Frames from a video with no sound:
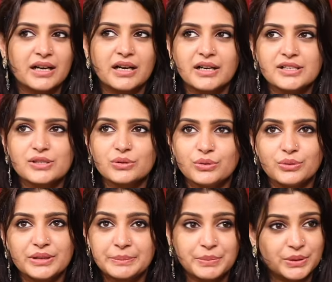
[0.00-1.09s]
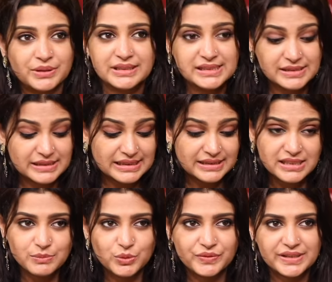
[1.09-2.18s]
In
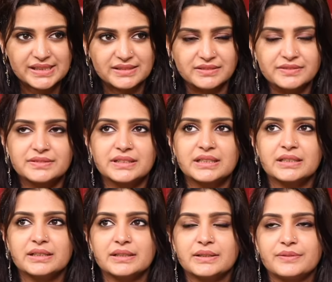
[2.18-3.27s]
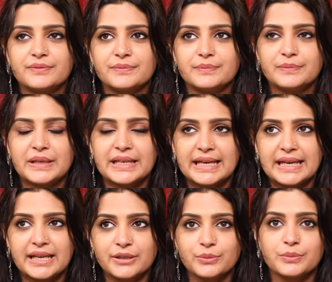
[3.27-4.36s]
this movie itself, when I
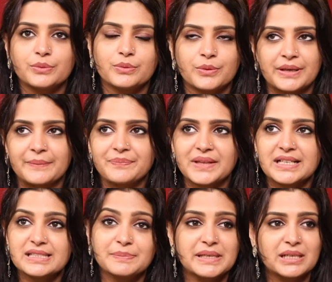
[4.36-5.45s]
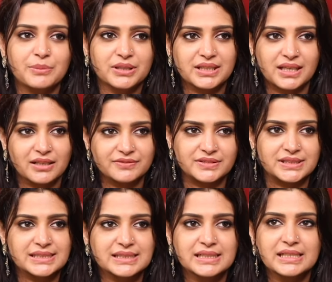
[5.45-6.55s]
had to, okay, I'll speak about Kala
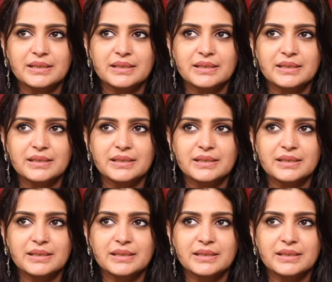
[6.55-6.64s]
first.